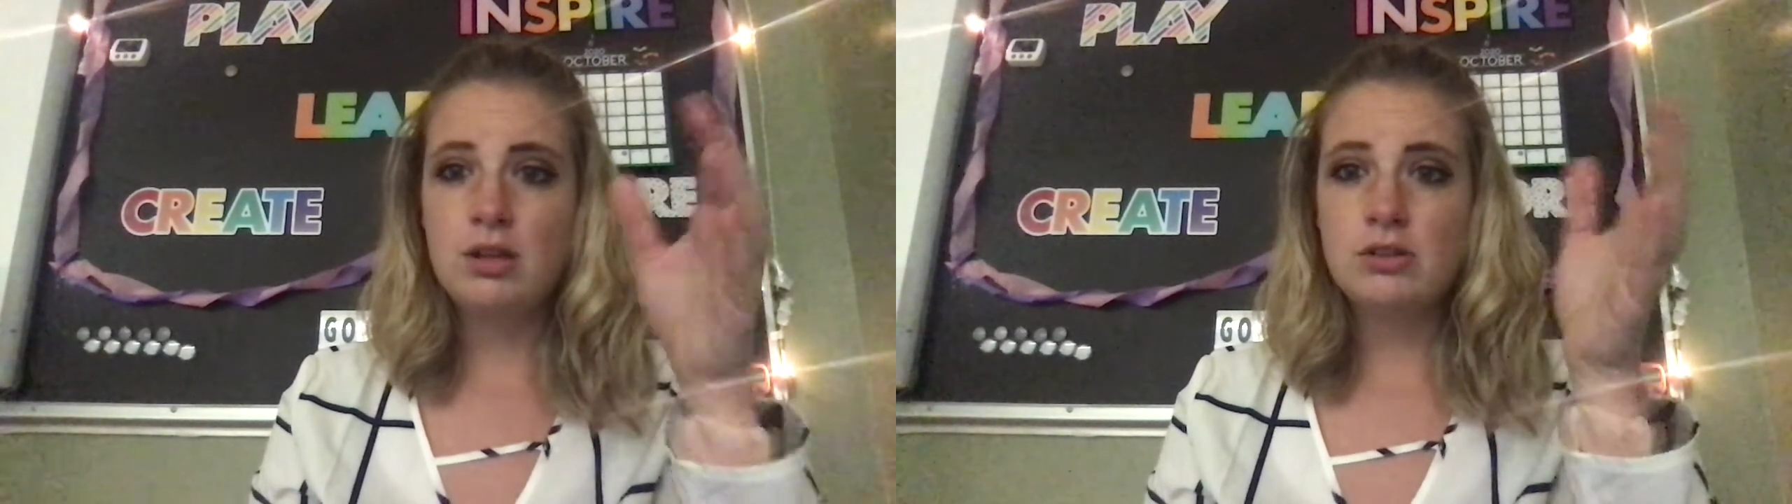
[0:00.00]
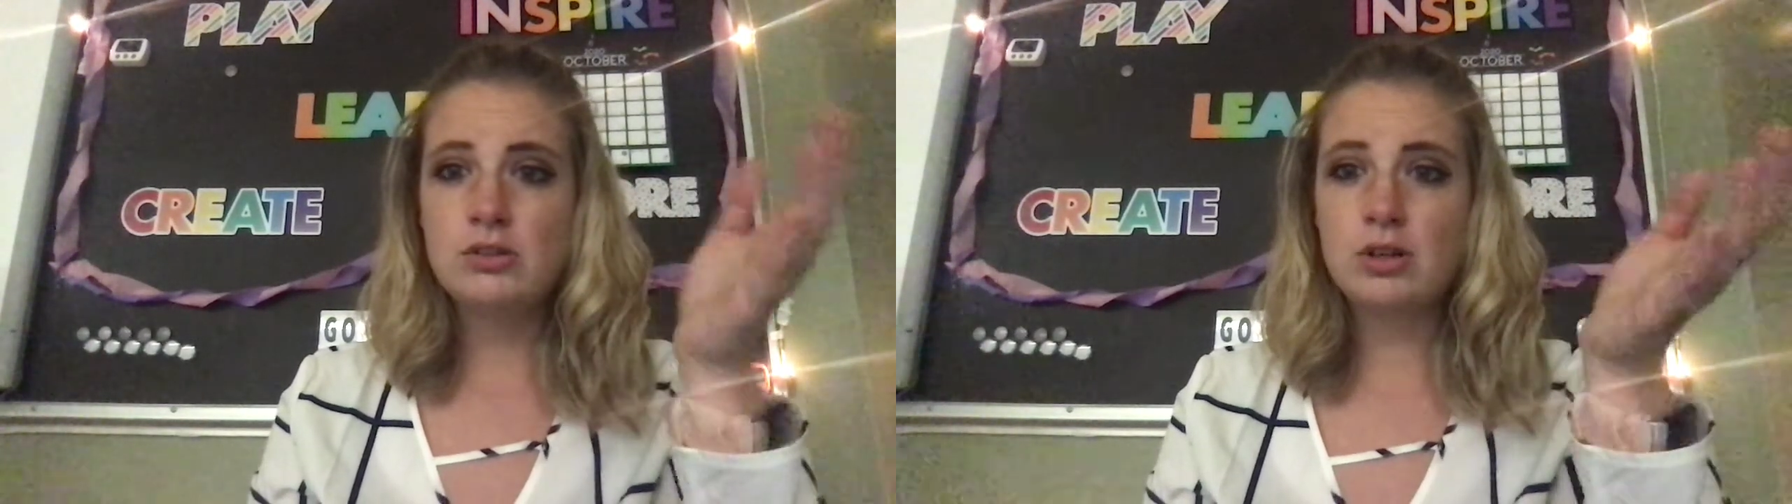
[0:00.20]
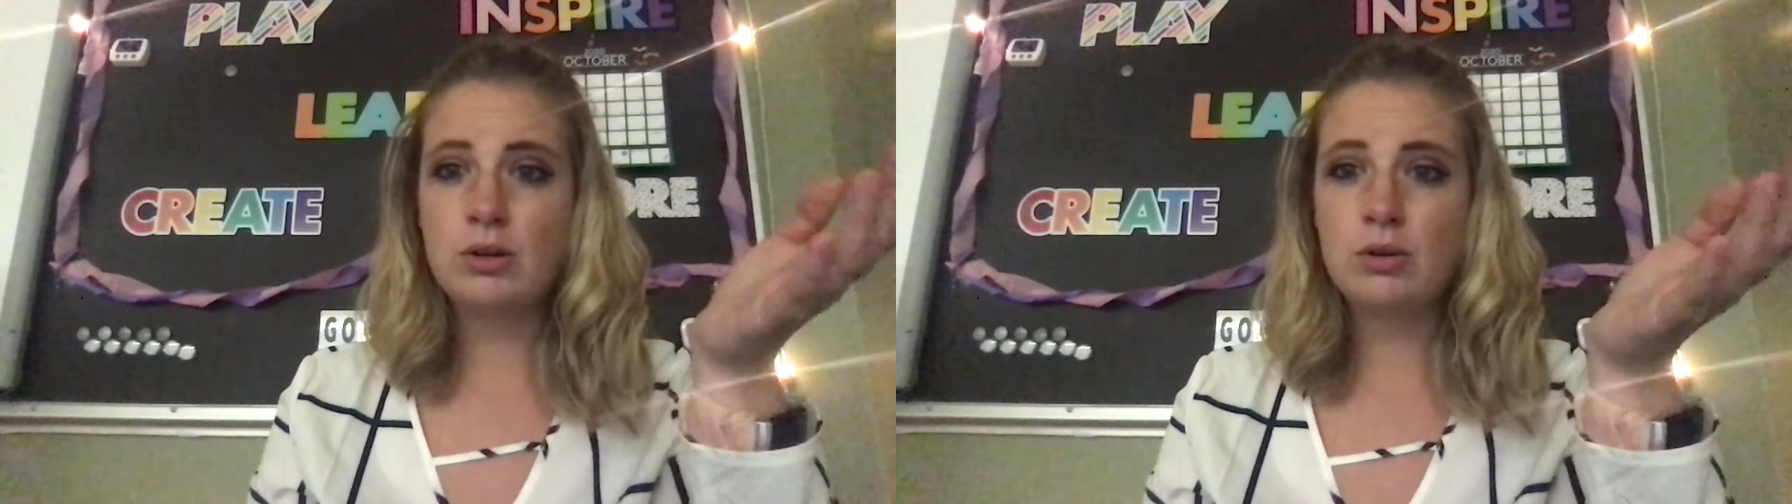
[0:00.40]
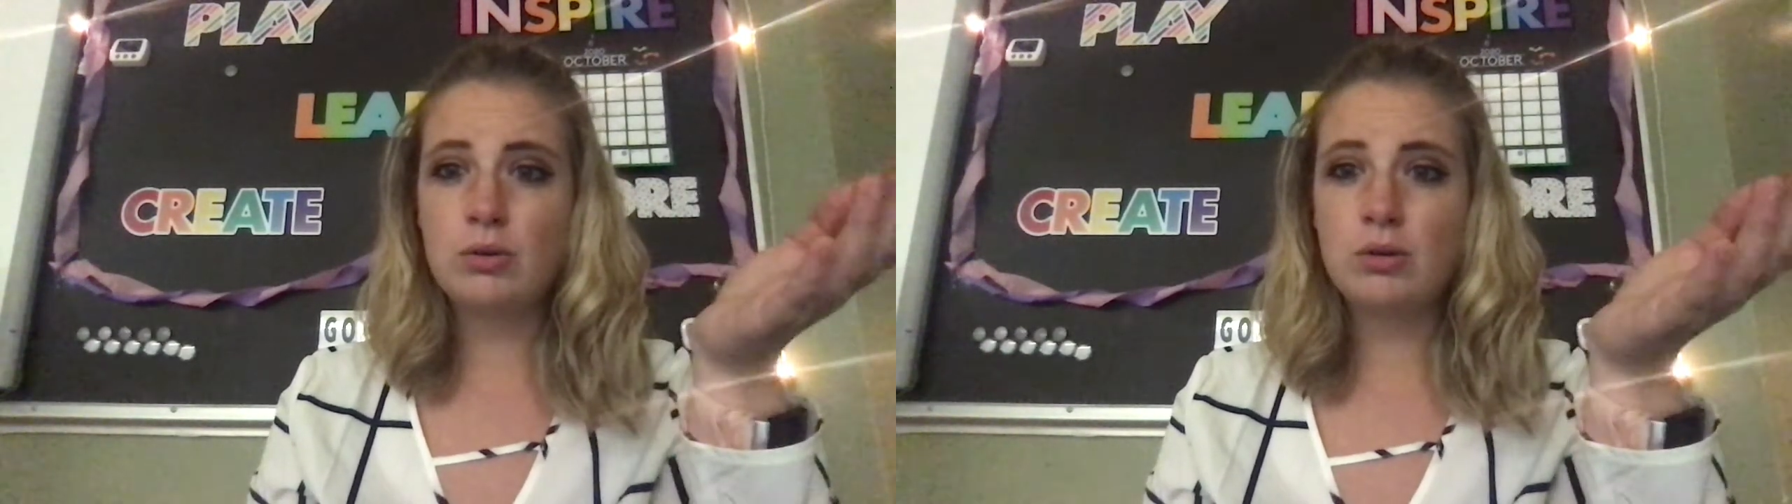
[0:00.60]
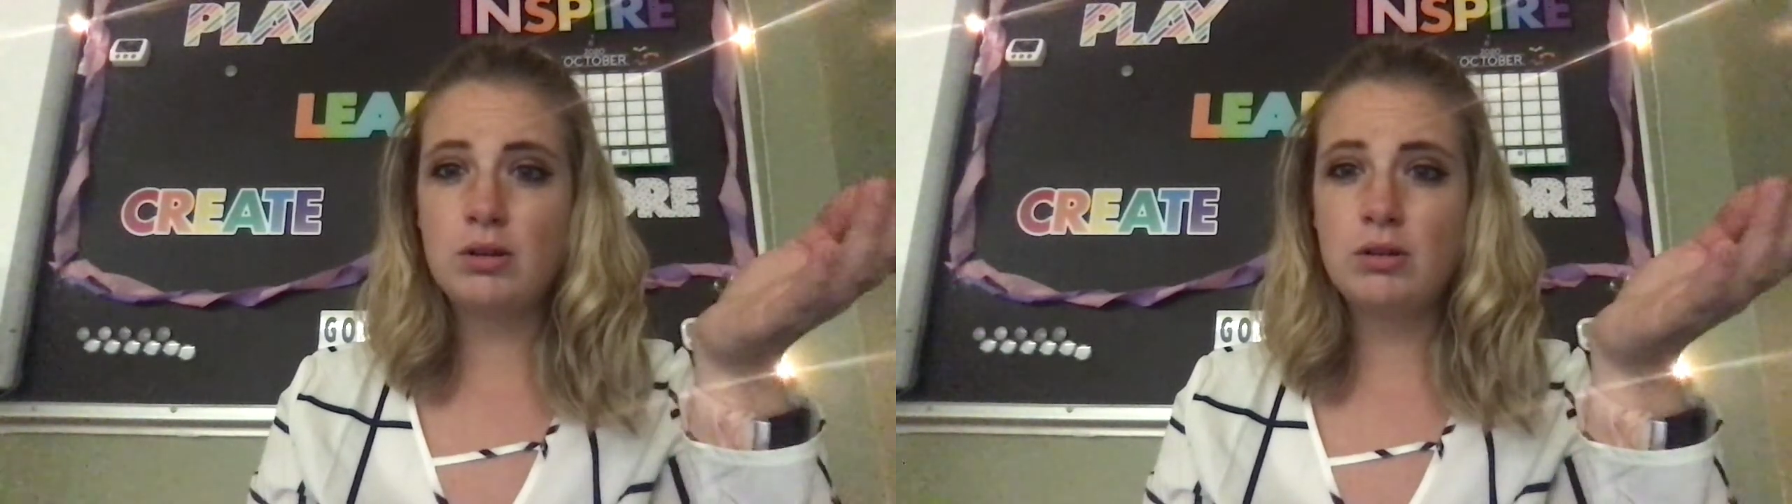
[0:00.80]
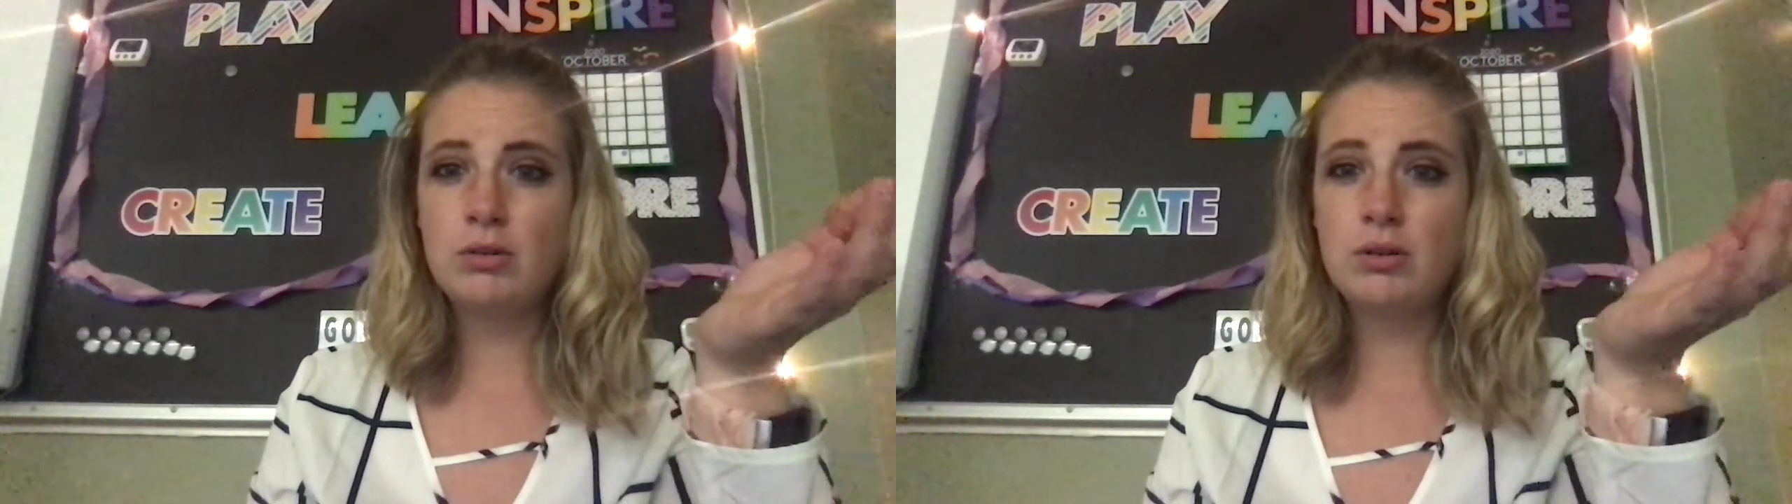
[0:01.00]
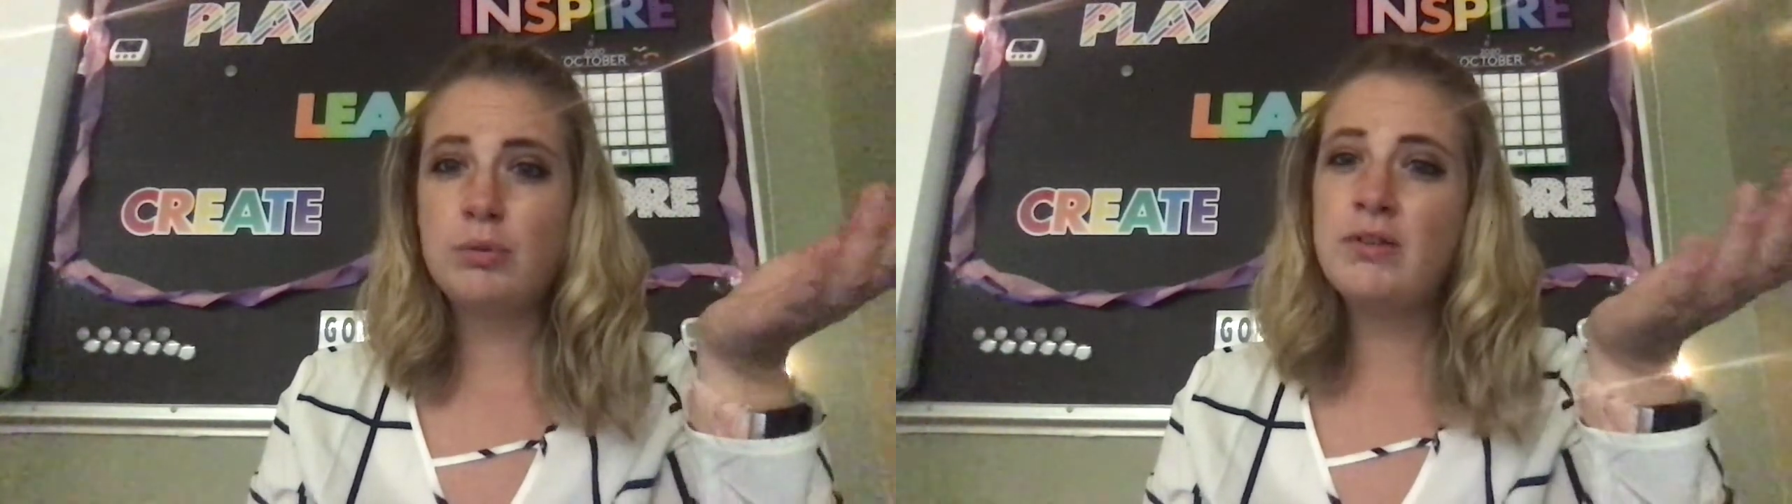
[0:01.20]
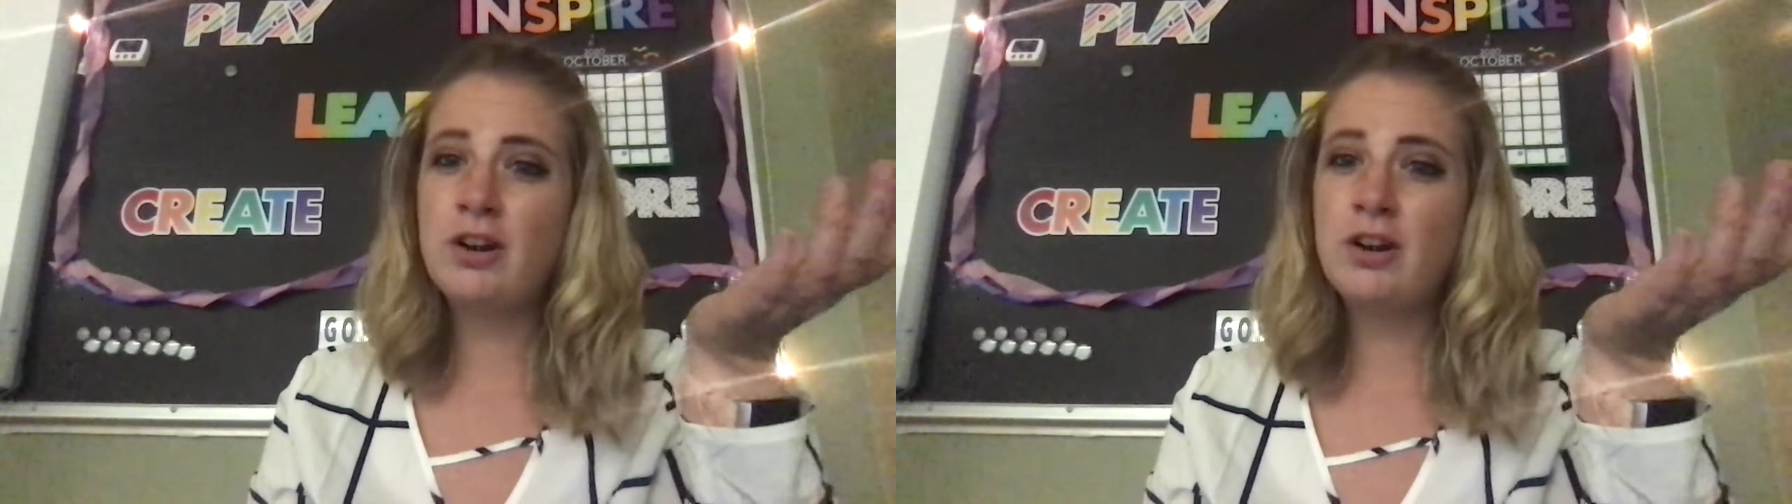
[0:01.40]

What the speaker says: So we've